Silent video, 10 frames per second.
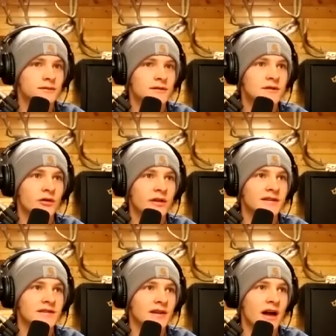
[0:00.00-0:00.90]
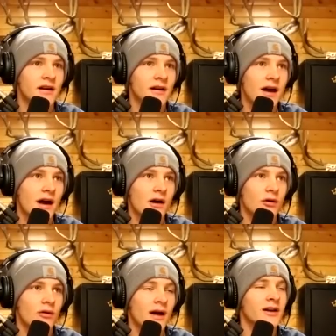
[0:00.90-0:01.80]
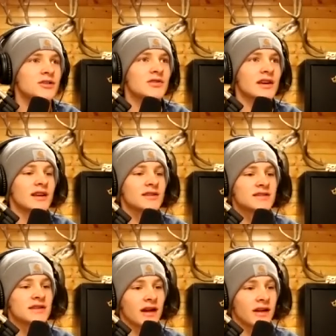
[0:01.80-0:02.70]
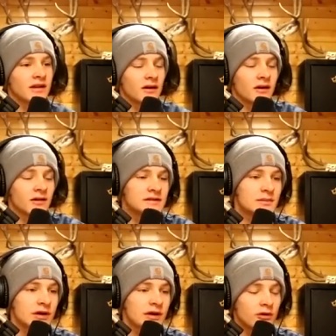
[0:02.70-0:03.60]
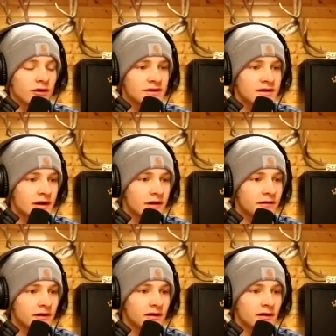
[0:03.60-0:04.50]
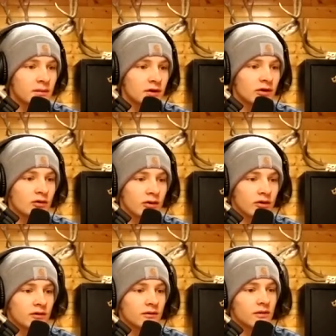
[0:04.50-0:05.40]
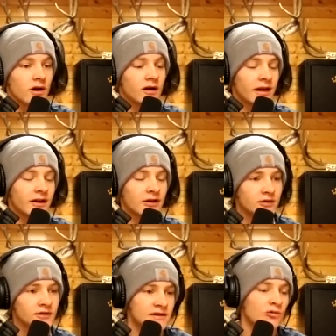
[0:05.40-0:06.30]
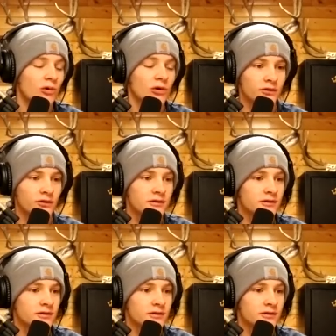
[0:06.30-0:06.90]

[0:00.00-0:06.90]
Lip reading: So that's kind of how did you get into like all this Bitcoin stuff and the Bitcoin online currency world?